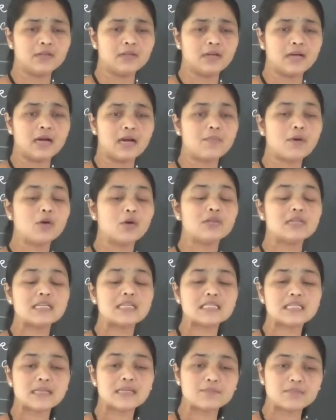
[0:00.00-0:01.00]
about the
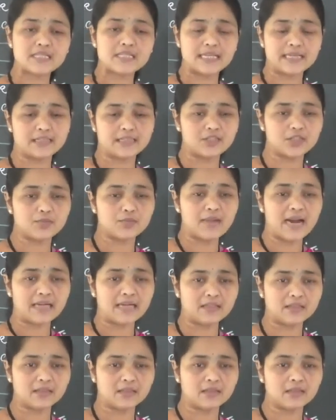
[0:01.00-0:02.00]
subject
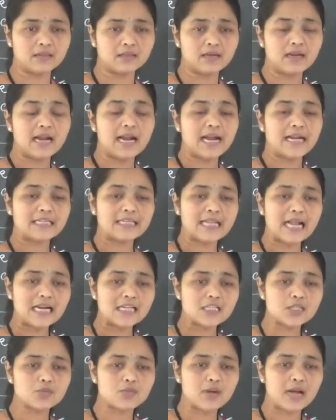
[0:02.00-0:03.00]
matter, and
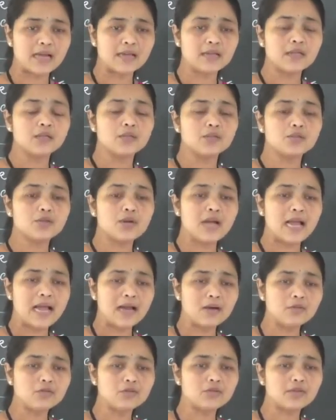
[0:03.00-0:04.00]
that's why you
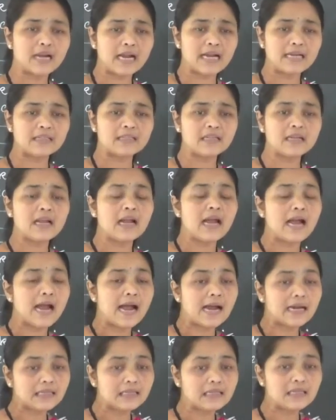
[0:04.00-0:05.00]
have to write
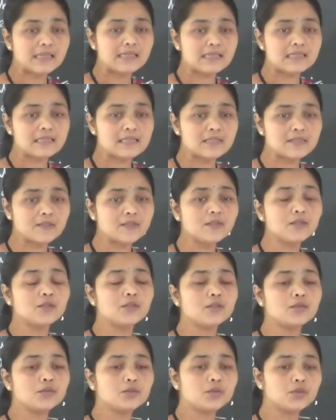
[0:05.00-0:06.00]
at least
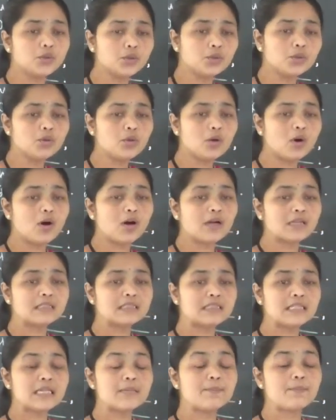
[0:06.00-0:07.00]
2
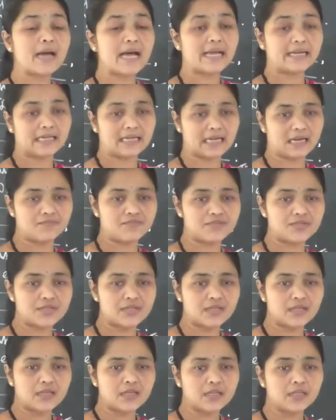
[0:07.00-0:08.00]
or 3 paragraphs
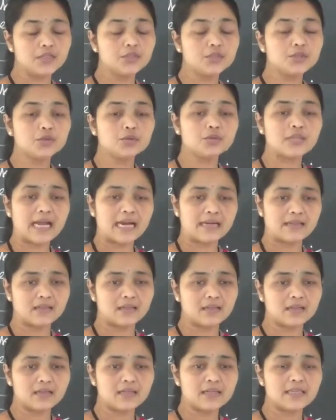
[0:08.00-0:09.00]
into that.
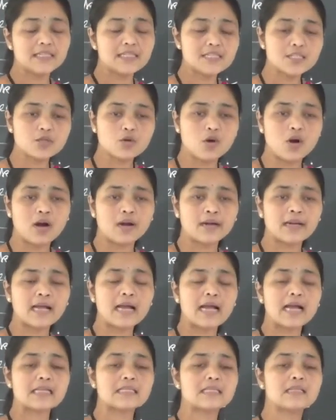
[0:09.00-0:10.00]
It's called
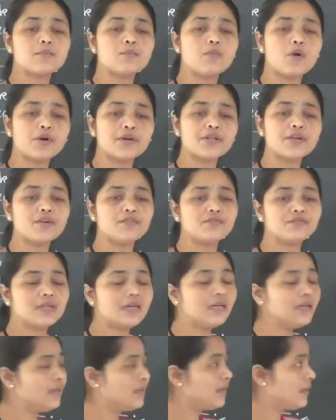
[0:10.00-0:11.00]
as the body of
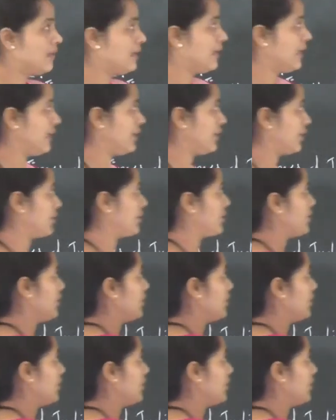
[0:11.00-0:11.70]
the letter.